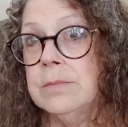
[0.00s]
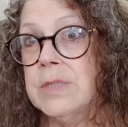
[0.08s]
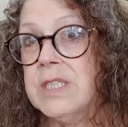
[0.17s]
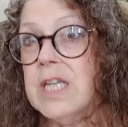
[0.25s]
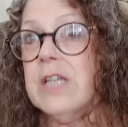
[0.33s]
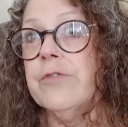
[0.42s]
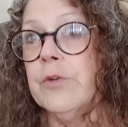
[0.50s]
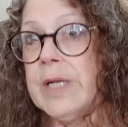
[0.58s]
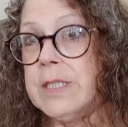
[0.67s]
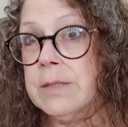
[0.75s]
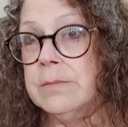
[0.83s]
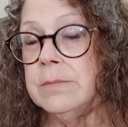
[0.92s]
Same for
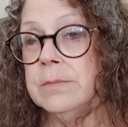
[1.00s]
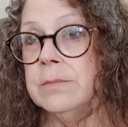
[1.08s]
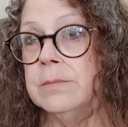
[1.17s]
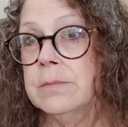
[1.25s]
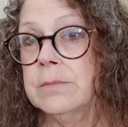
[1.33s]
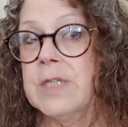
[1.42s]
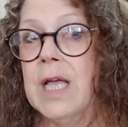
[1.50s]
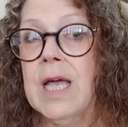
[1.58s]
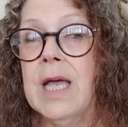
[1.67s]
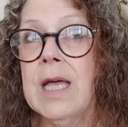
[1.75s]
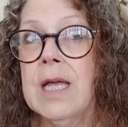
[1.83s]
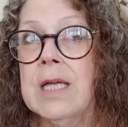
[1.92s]
it.
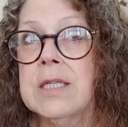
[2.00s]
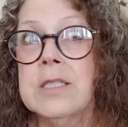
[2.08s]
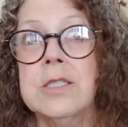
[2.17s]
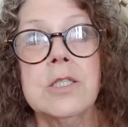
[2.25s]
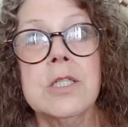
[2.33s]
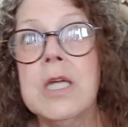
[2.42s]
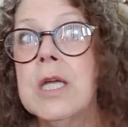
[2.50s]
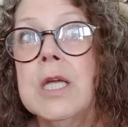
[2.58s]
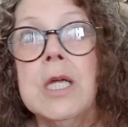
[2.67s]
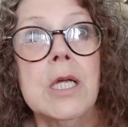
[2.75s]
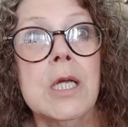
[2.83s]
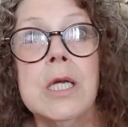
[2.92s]
And
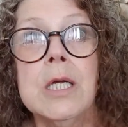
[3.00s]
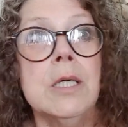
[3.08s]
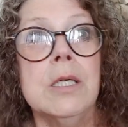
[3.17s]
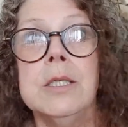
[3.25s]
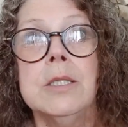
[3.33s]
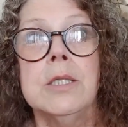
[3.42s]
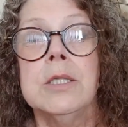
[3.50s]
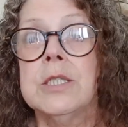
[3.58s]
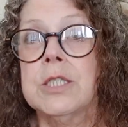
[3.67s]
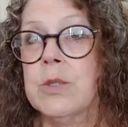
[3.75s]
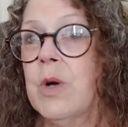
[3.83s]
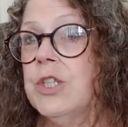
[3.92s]

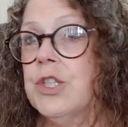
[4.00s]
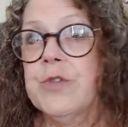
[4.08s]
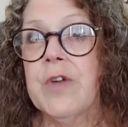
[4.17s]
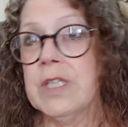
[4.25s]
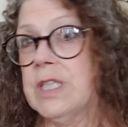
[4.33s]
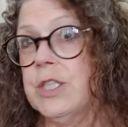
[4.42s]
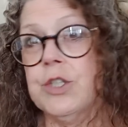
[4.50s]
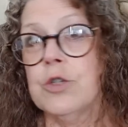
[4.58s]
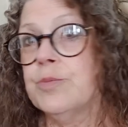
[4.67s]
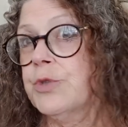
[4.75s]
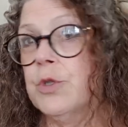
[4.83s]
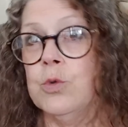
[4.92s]
so I just finally
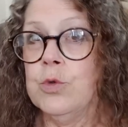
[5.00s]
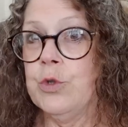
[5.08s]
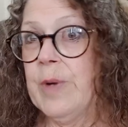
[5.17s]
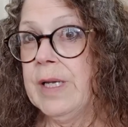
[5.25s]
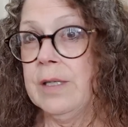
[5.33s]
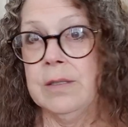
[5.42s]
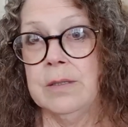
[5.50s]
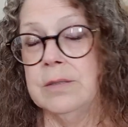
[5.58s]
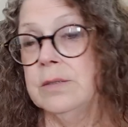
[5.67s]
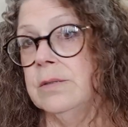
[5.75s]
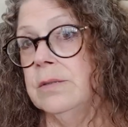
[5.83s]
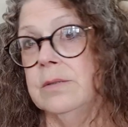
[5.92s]
stopped ordering
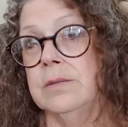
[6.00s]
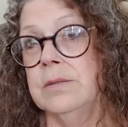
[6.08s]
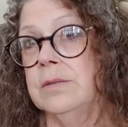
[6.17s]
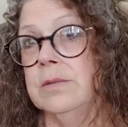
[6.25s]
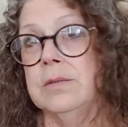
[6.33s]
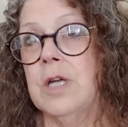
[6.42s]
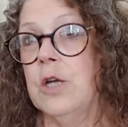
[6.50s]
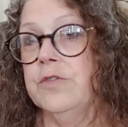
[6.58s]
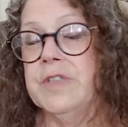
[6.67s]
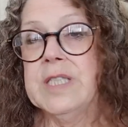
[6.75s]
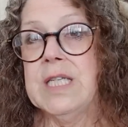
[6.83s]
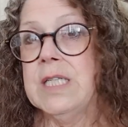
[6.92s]

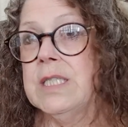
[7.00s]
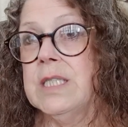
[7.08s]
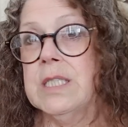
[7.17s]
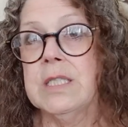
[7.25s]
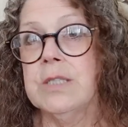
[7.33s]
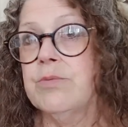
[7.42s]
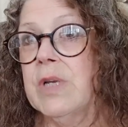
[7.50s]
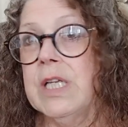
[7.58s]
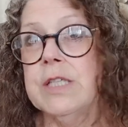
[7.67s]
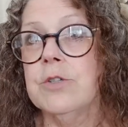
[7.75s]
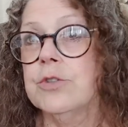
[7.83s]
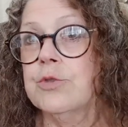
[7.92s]
overseas. It's
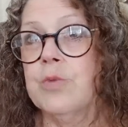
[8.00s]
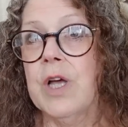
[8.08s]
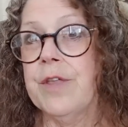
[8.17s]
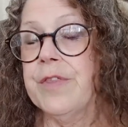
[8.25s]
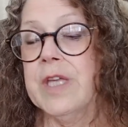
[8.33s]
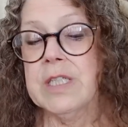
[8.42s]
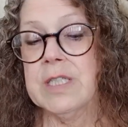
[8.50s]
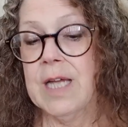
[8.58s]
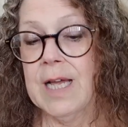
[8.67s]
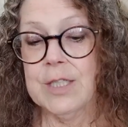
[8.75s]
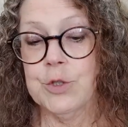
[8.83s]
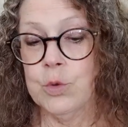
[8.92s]
really not worth it
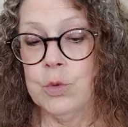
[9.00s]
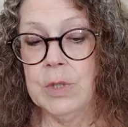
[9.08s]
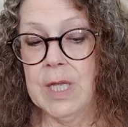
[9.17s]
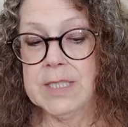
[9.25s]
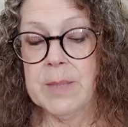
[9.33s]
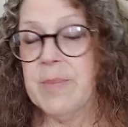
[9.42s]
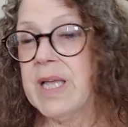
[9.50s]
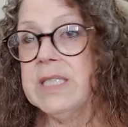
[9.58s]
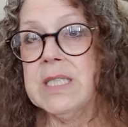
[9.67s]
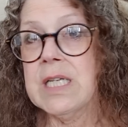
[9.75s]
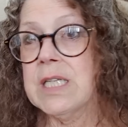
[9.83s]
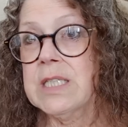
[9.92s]
at all, as
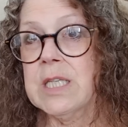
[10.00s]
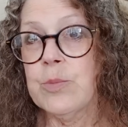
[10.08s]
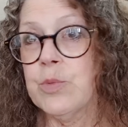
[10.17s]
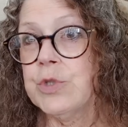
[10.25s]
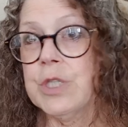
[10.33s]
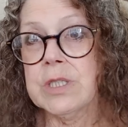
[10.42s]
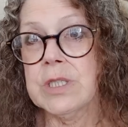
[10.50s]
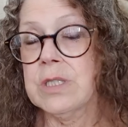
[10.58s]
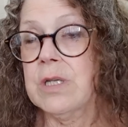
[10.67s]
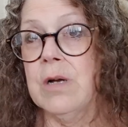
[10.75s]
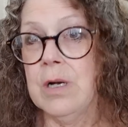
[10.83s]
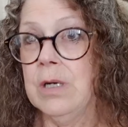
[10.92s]
amazing as their
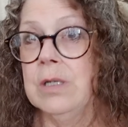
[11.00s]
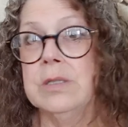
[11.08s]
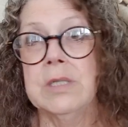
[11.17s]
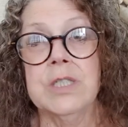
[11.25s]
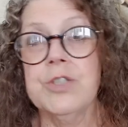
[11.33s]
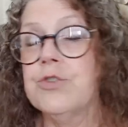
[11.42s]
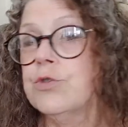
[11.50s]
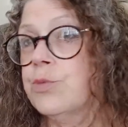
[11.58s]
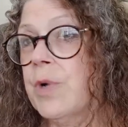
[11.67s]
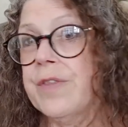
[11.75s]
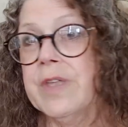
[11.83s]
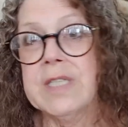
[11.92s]
products are. It's not
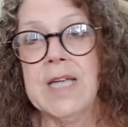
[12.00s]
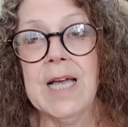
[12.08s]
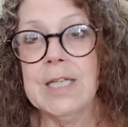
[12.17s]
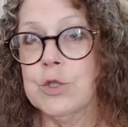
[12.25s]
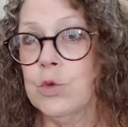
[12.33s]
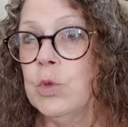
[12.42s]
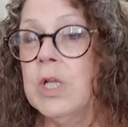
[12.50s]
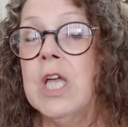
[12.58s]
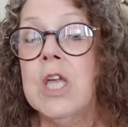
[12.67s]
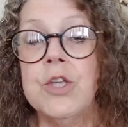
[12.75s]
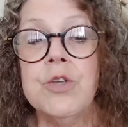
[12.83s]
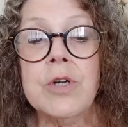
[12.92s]
worth it at all.
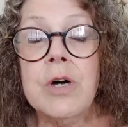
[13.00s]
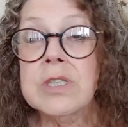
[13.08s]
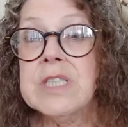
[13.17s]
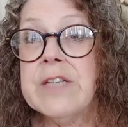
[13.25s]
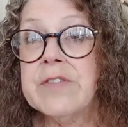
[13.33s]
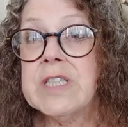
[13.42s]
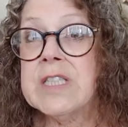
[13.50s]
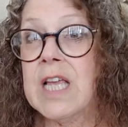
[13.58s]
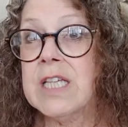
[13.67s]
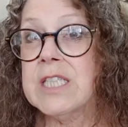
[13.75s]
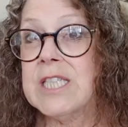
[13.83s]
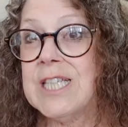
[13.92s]
You can't even
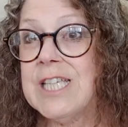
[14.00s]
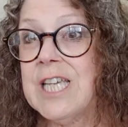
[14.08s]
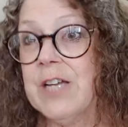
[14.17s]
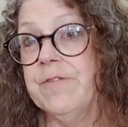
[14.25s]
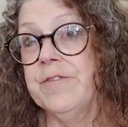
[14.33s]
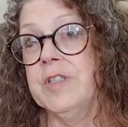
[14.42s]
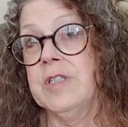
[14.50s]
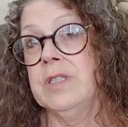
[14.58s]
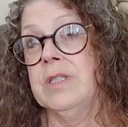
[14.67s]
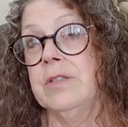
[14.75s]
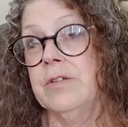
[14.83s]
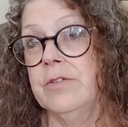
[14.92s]
send
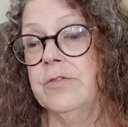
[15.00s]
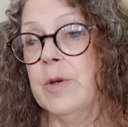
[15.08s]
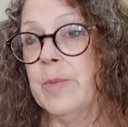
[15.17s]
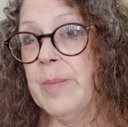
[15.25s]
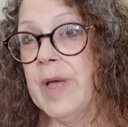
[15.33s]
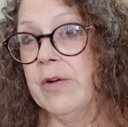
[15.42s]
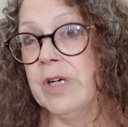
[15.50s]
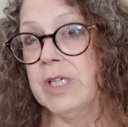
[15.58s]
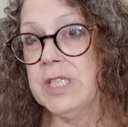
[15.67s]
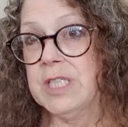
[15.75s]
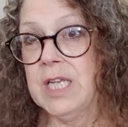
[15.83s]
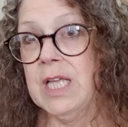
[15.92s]
gifts from America
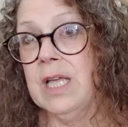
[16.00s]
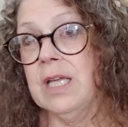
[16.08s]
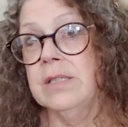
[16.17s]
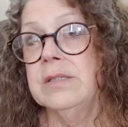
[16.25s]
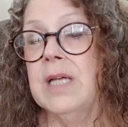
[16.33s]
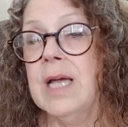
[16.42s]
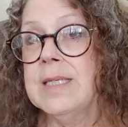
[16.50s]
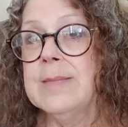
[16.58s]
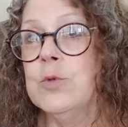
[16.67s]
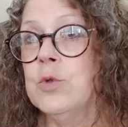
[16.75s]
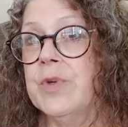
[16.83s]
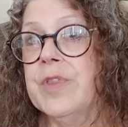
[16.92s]
to here
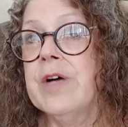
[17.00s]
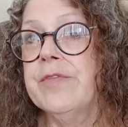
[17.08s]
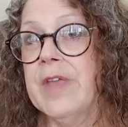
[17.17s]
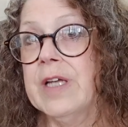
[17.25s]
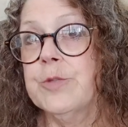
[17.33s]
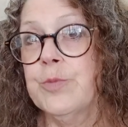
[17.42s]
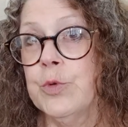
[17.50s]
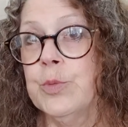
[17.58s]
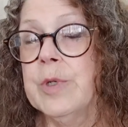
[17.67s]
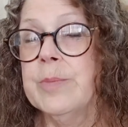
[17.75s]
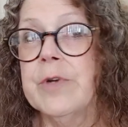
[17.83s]
anymore without that problem.